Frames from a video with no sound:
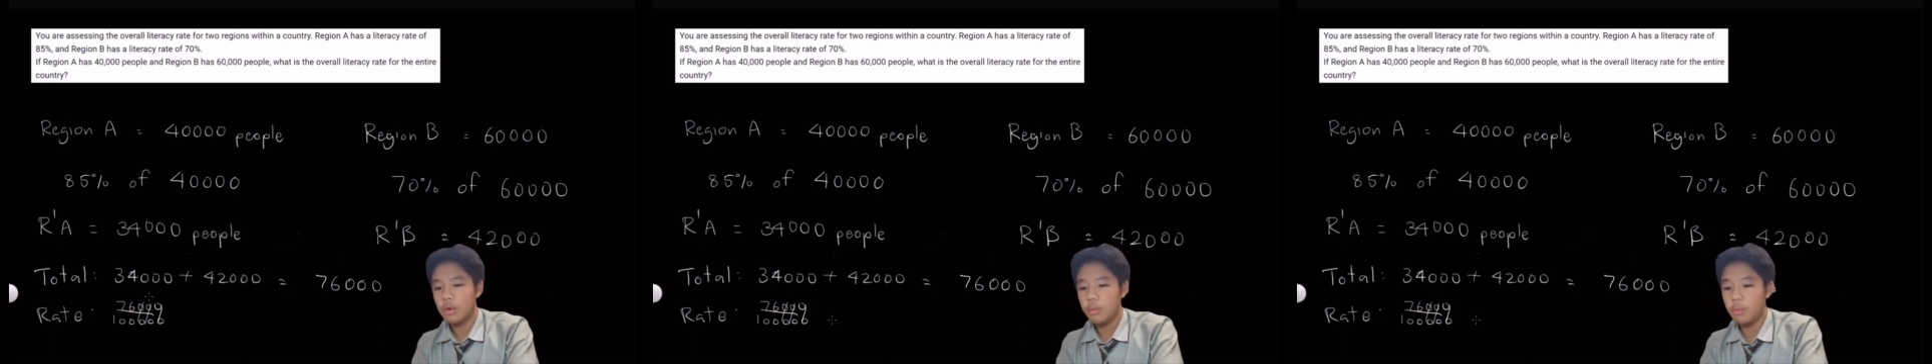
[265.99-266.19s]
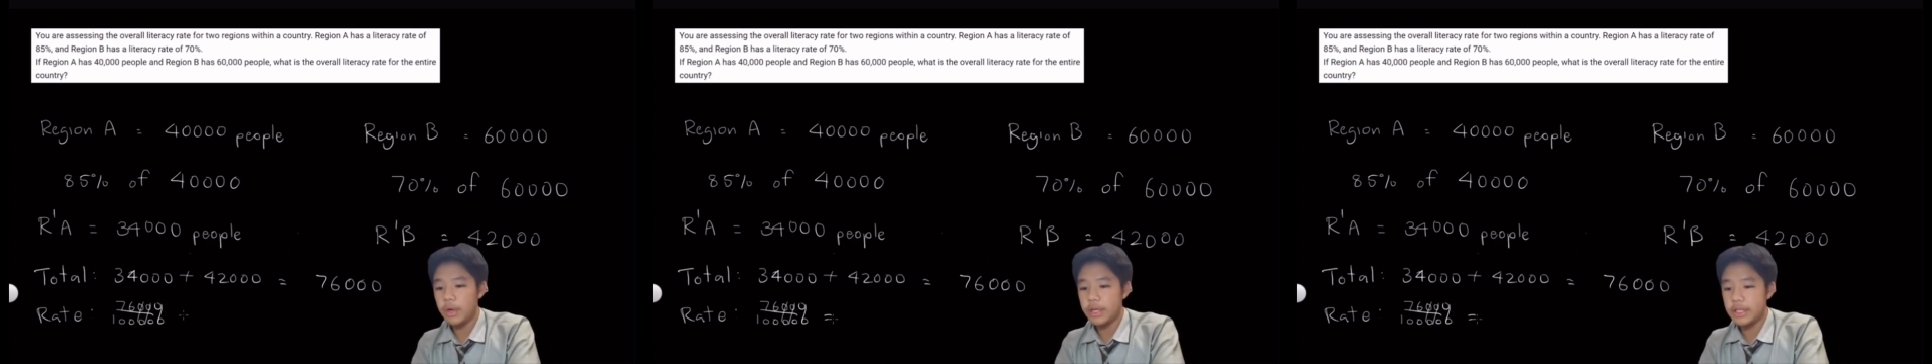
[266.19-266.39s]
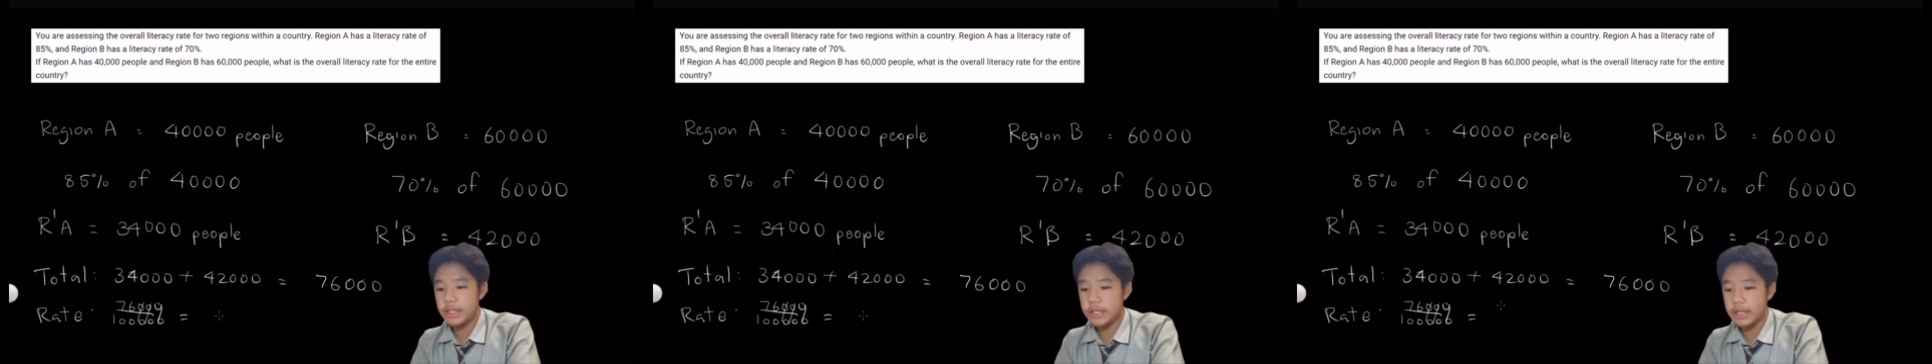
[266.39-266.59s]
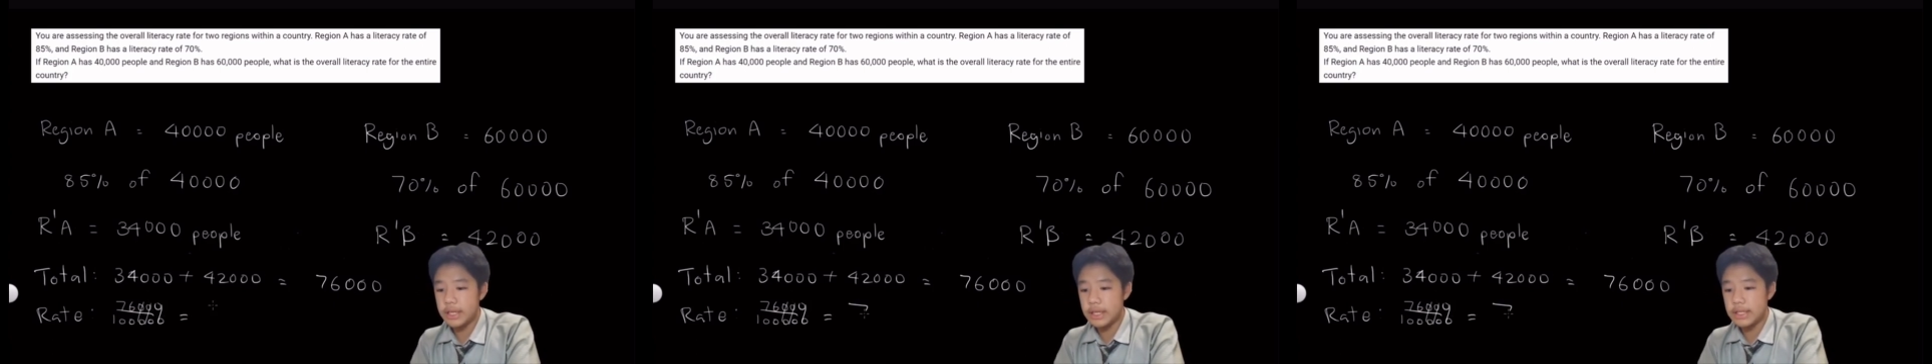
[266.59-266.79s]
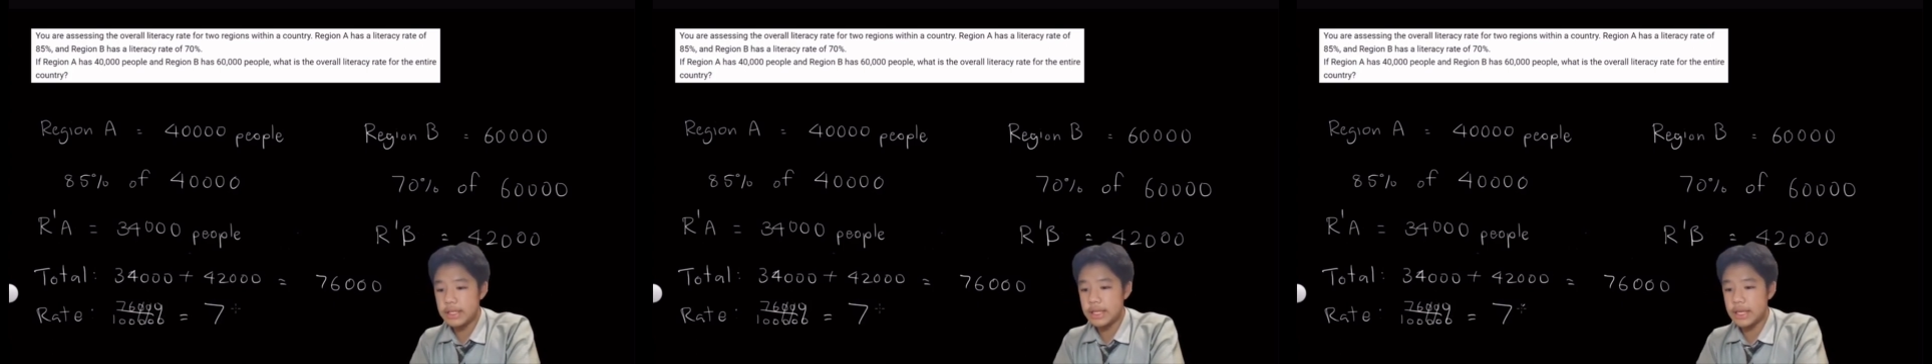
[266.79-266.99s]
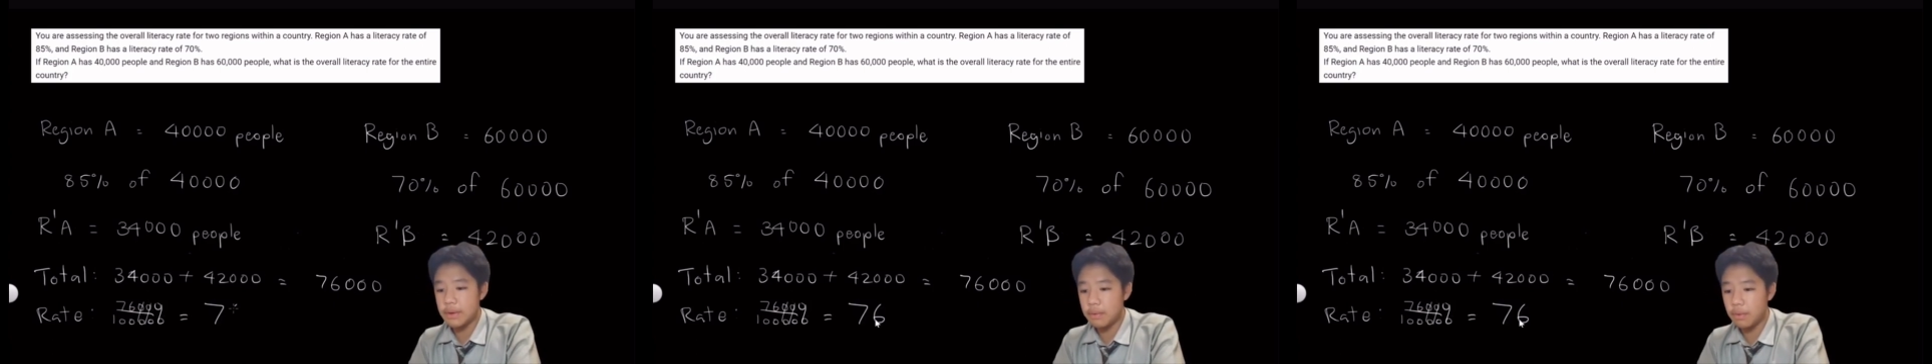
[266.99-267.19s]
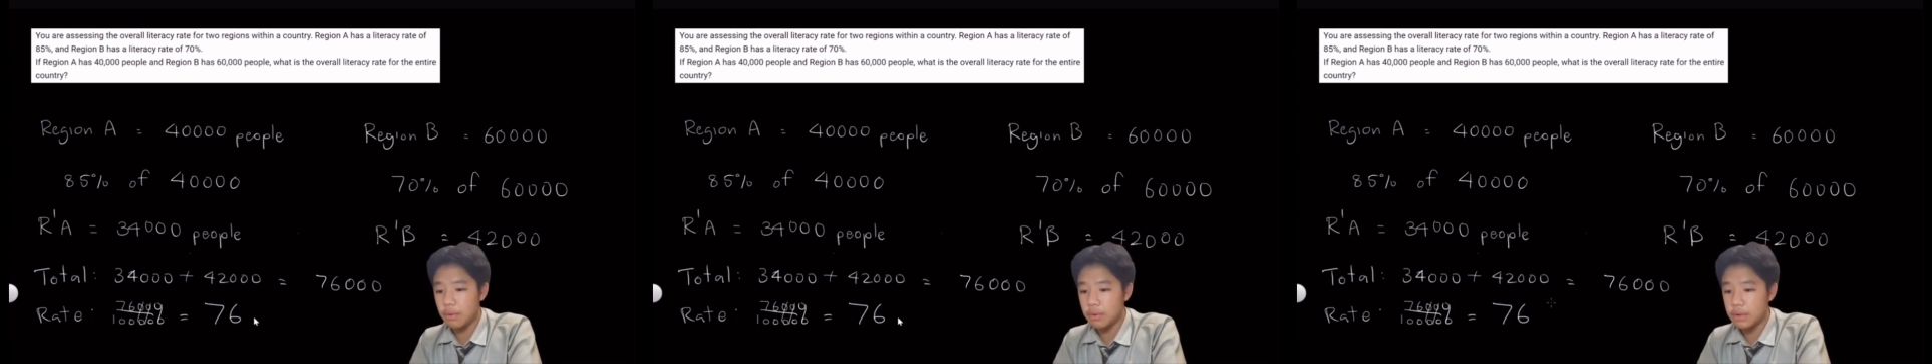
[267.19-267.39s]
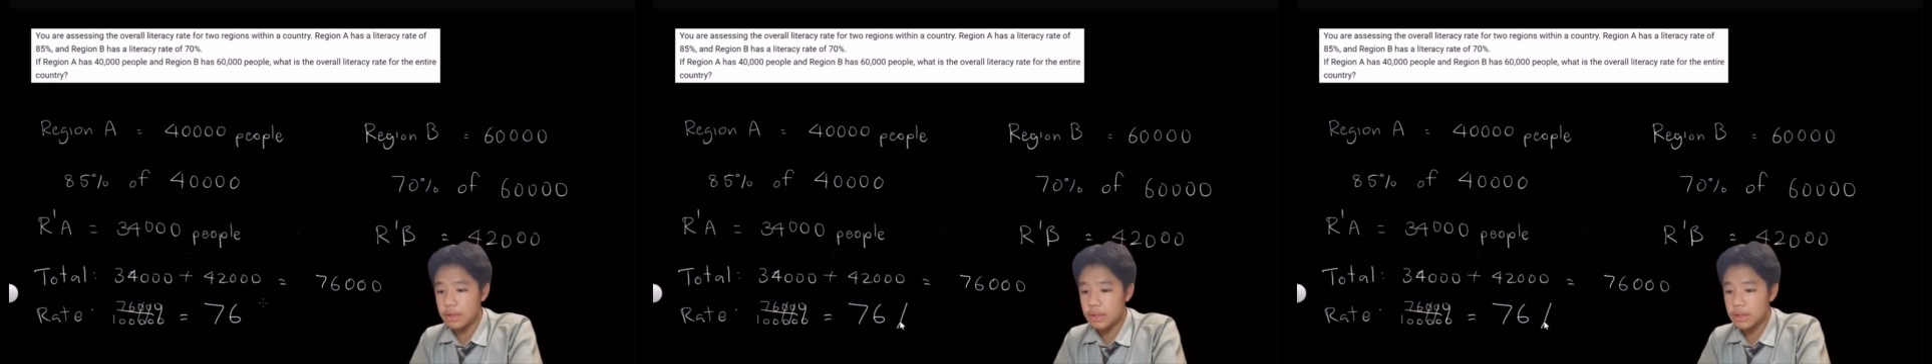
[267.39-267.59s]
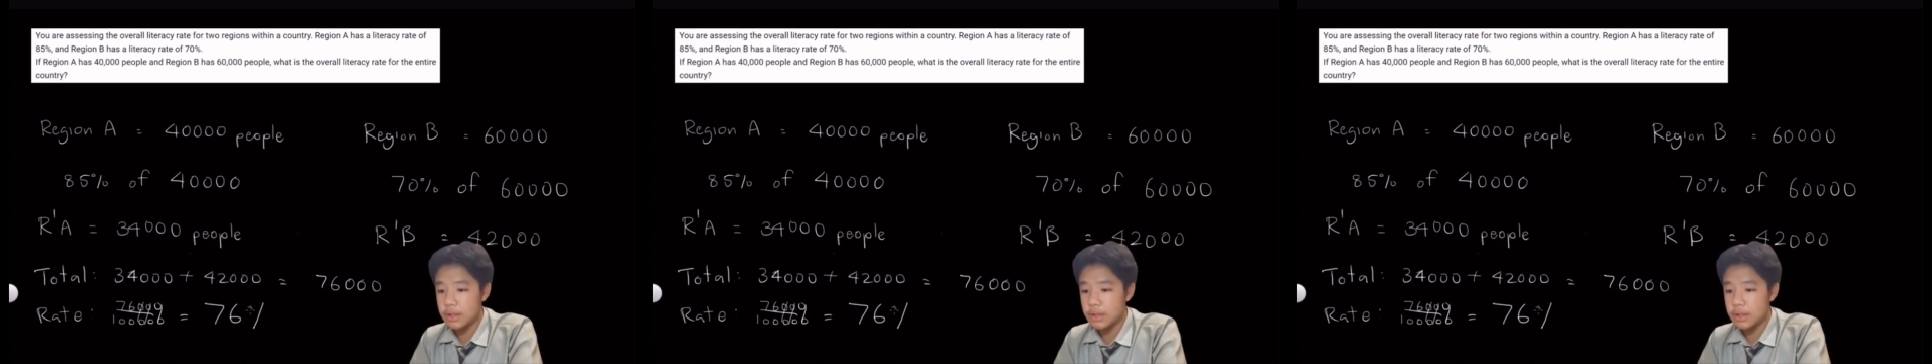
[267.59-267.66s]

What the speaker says: which is equals